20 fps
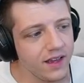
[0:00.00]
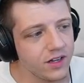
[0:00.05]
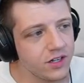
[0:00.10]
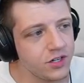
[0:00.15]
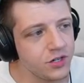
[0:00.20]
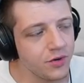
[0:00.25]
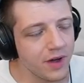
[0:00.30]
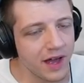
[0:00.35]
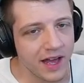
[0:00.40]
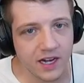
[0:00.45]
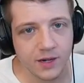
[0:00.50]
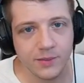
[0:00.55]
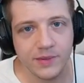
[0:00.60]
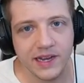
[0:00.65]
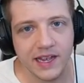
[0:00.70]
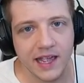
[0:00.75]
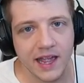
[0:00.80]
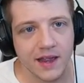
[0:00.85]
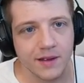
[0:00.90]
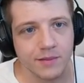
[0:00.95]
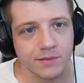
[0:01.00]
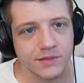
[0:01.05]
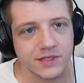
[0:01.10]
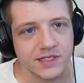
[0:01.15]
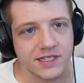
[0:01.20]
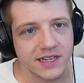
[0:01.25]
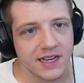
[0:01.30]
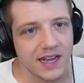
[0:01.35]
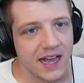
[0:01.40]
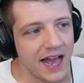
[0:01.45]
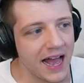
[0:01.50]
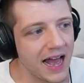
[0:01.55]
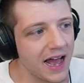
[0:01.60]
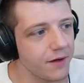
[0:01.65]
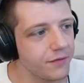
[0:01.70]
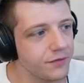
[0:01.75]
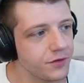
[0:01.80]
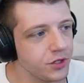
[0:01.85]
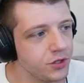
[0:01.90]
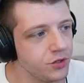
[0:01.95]
do anime games
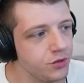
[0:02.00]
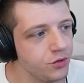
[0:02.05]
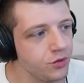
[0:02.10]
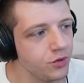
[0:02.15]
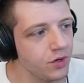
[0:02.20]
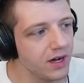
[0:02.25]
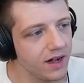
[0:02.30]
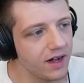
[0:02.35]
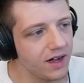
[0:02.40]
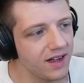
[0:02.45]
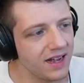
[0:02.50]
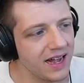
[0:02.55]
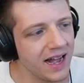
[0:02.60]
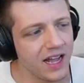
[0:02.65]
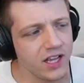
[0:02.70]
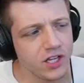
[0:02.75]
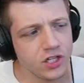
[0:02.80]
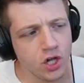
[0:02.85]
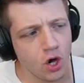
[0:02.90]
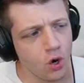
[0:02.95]
have to how, yo